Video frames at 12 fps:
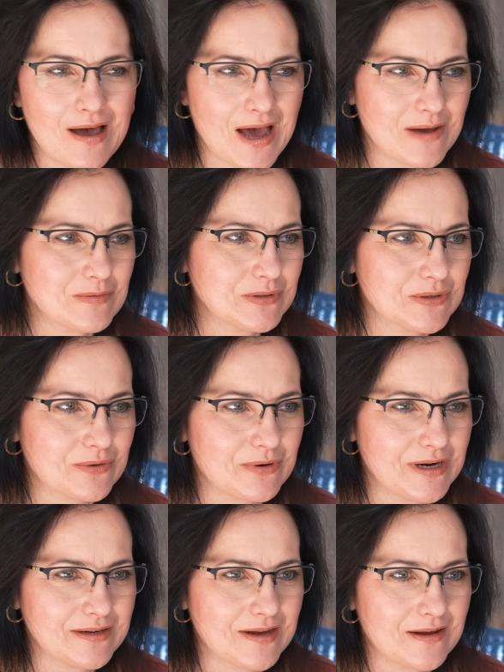I want to
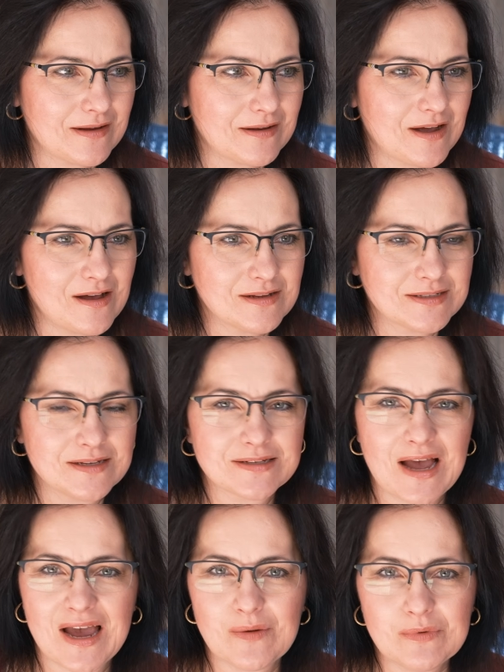create content
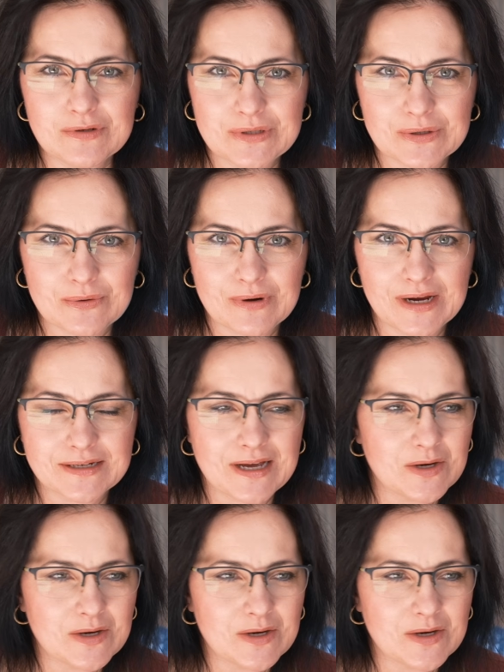I want to create.